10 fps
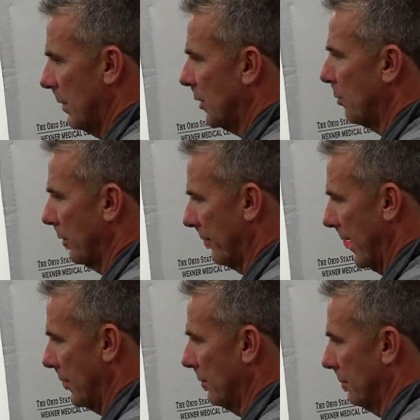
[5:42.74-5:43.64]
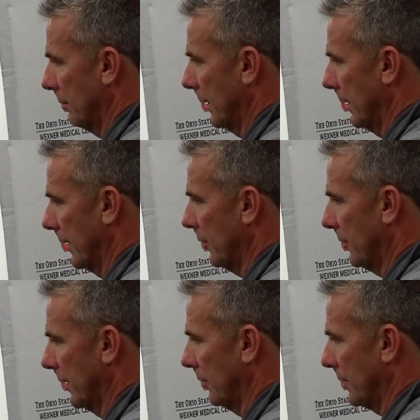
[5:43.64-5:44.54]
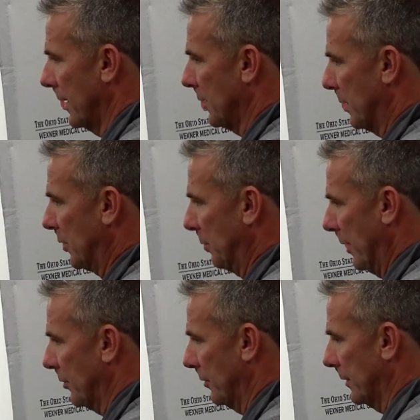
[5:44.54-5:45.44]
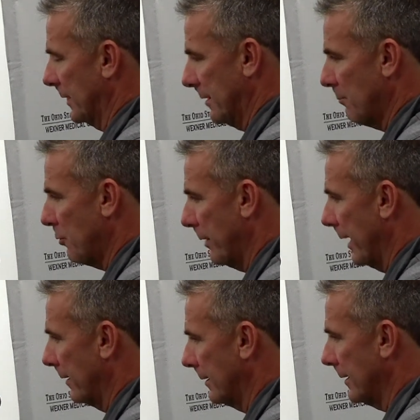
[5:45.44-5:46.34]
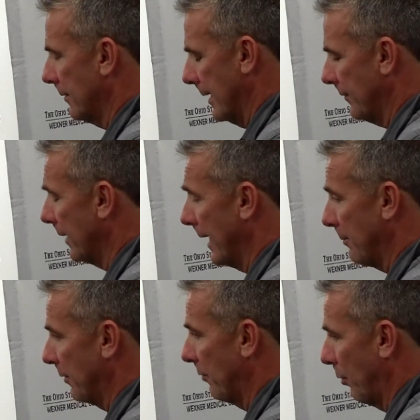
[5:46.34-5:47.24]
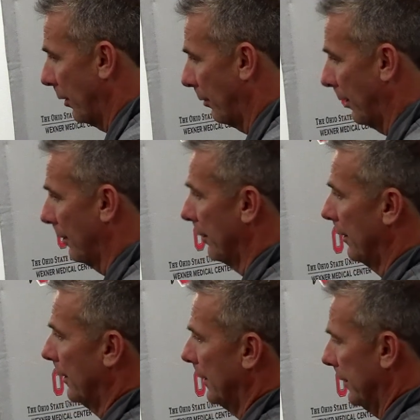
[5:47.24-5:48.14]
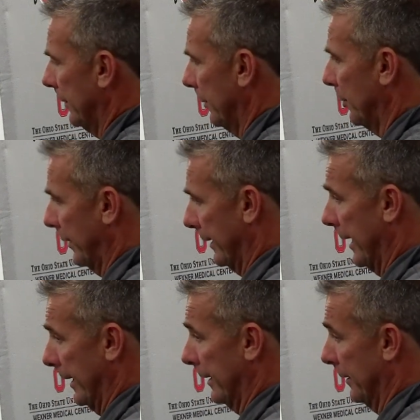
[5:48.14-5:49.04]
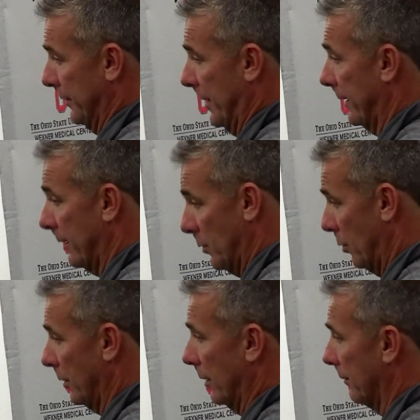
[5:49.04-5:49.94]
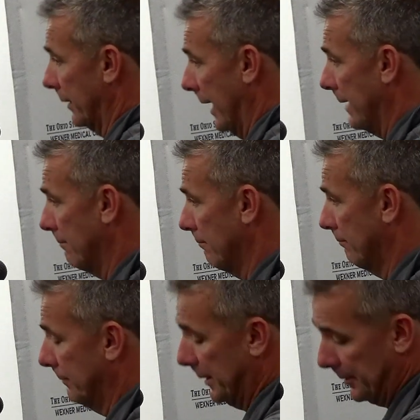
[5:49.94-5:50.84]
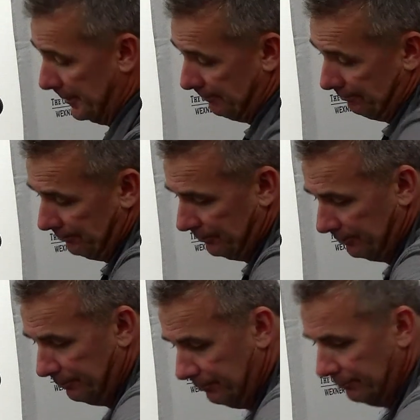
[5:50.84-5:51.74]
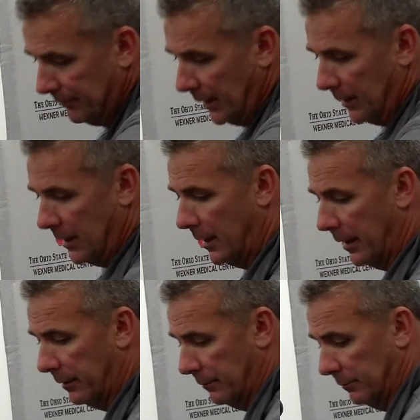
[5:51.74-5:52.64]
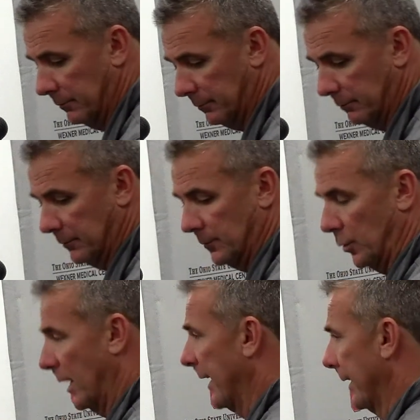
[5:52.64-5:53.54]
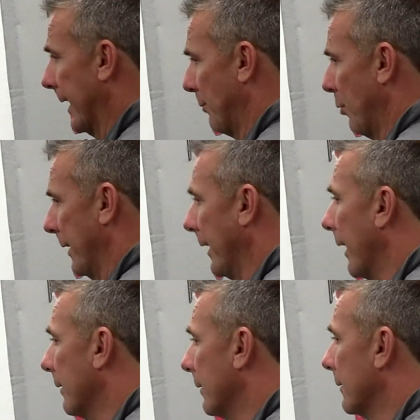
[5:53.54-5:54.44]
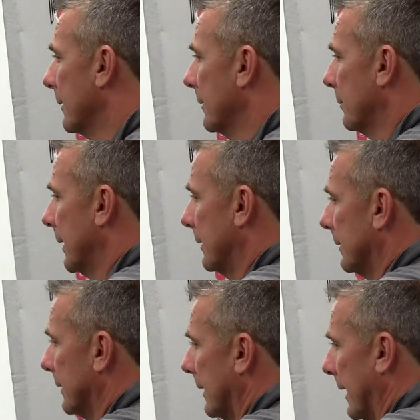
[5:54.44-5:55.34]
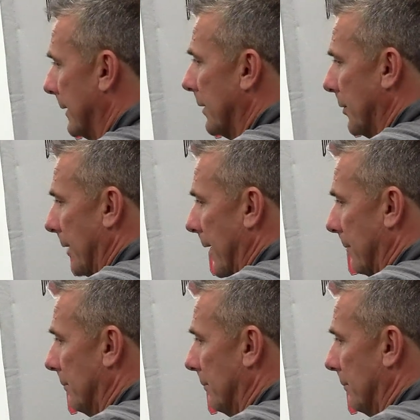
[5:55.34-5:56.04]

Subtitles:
Much more value. And like you said, there's not as much pressure. At some point, I've done that before where you put a guy in the second quarter of a game, you know, and we're not at that point yet, but you'd like to do that.